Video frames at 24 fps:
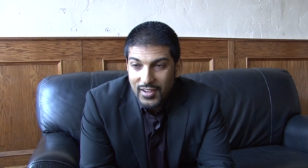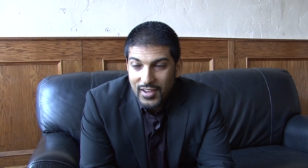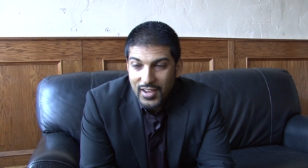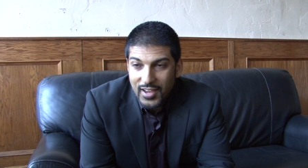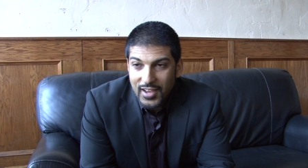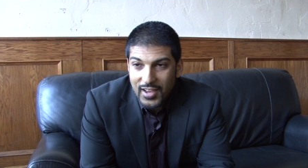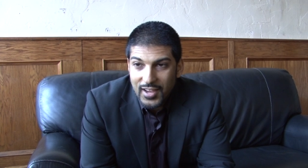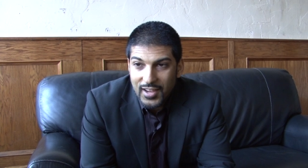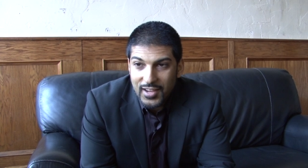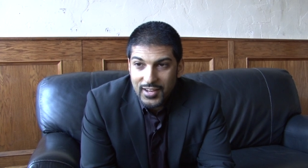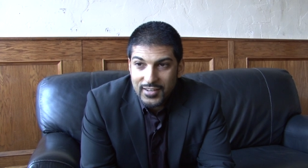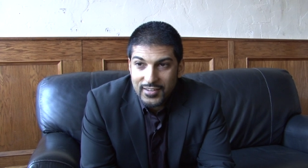
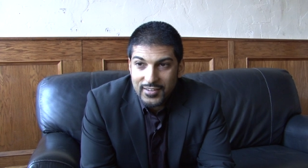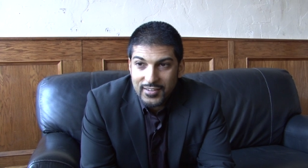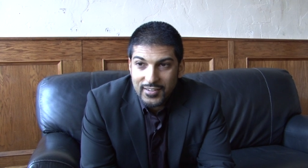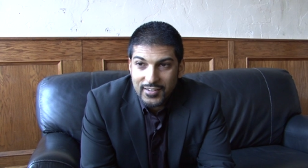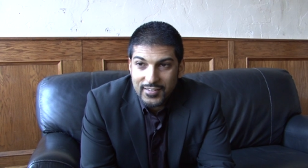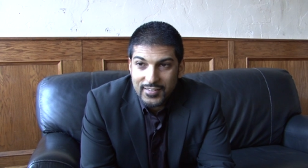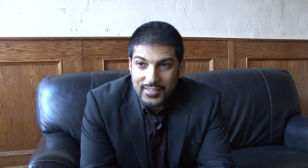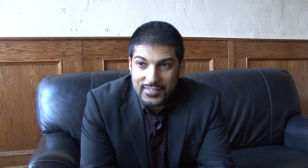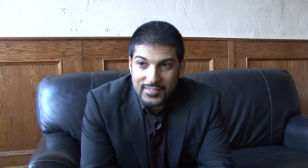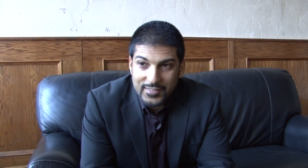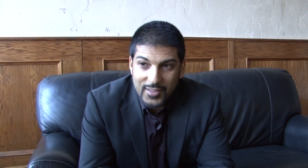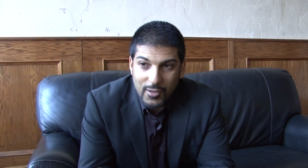And
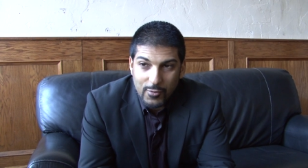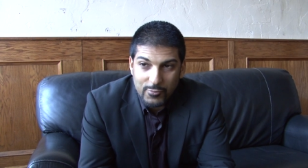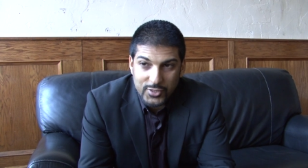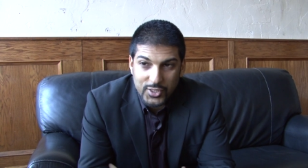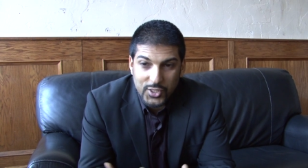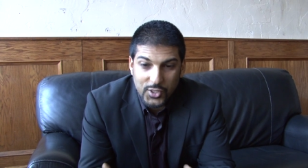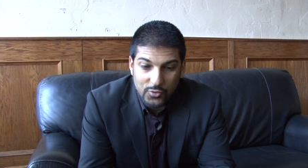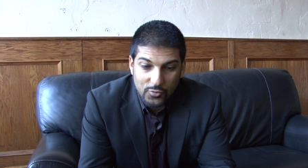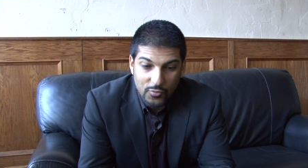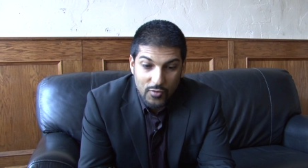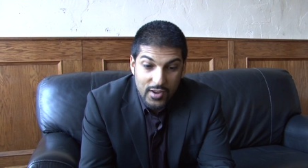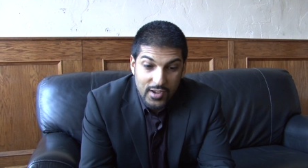that was
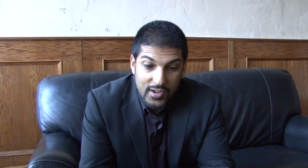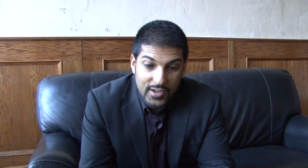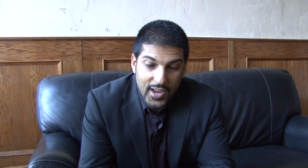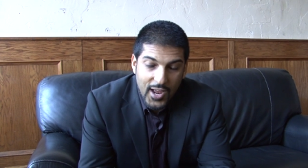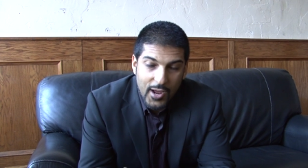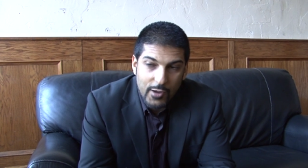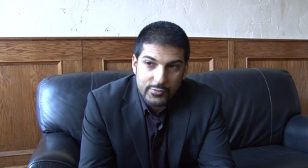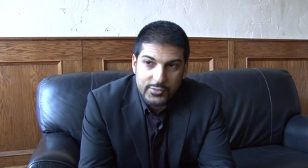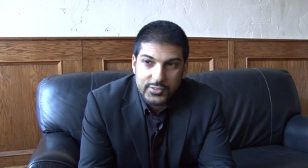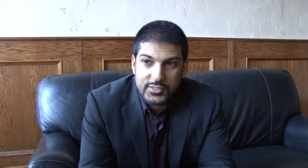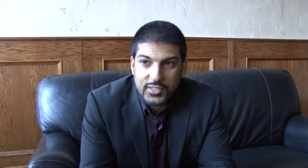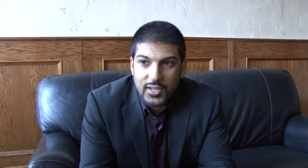created
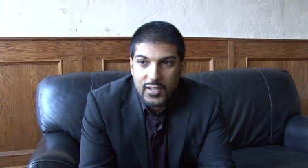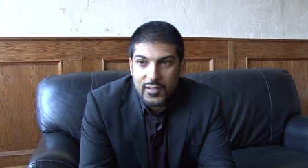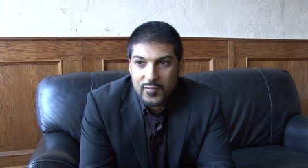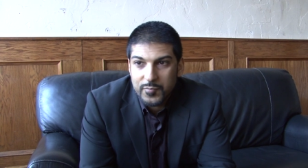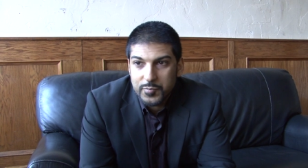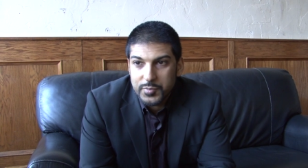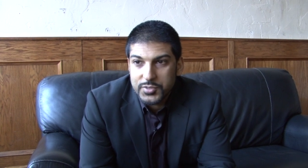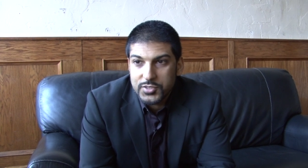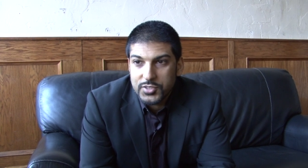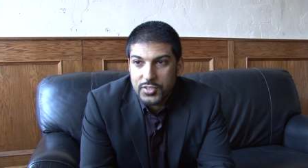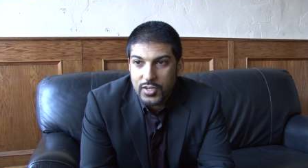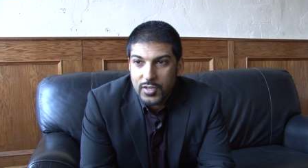outside of
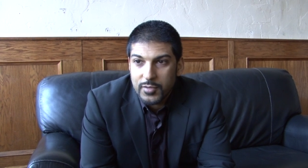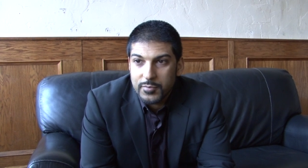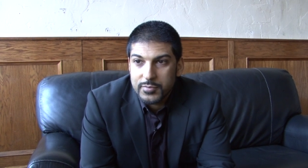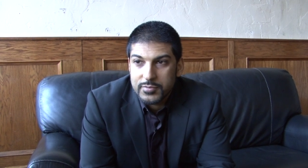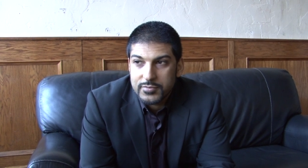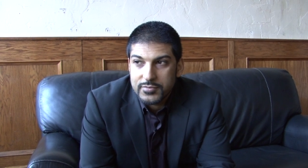Punjab.